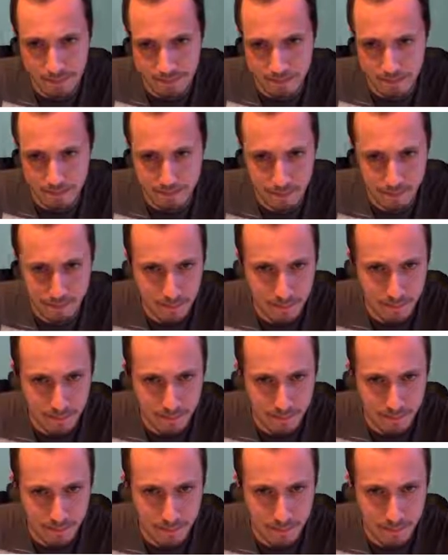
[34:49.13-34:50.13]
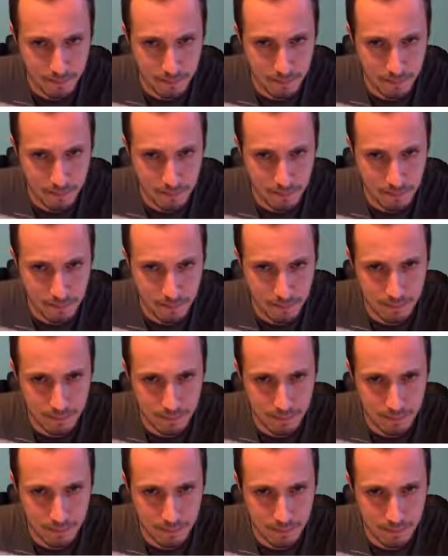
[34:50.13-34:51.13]

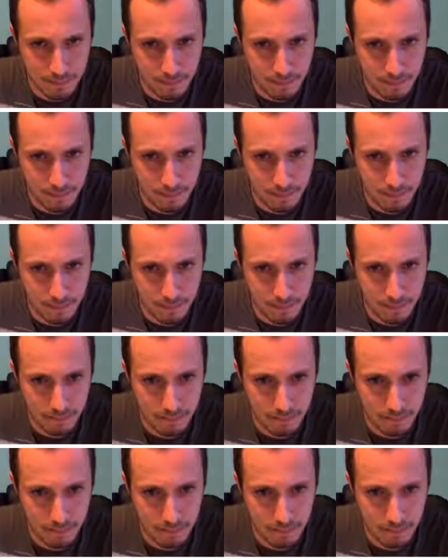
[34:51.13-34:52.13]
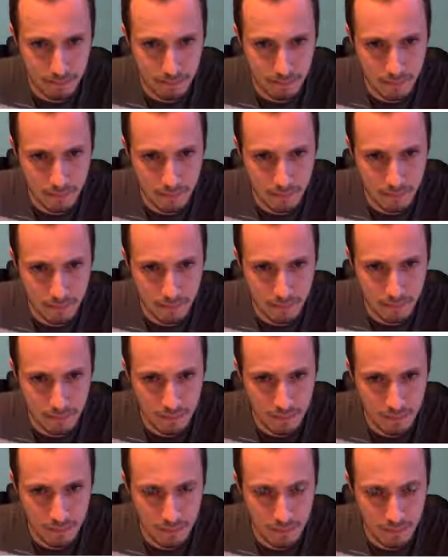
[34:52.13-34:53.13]

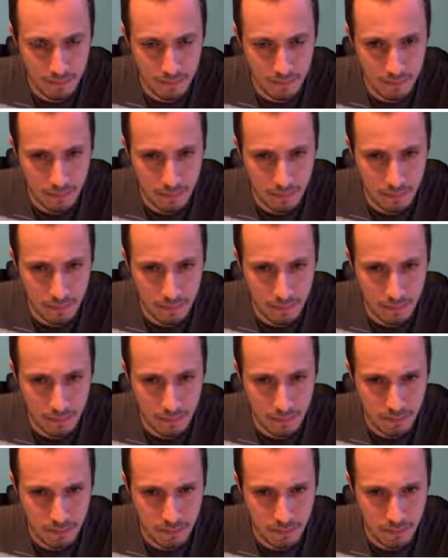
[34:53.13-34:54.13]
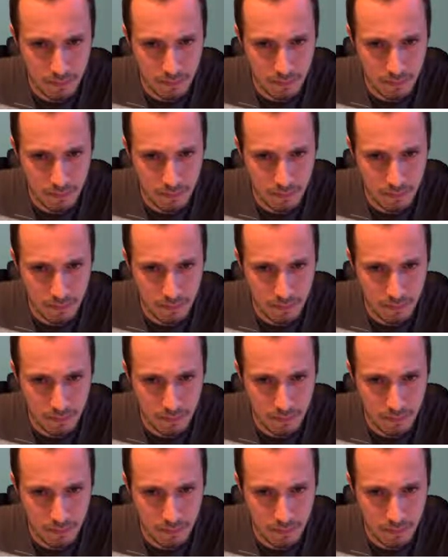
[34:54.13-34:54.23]
[no speech]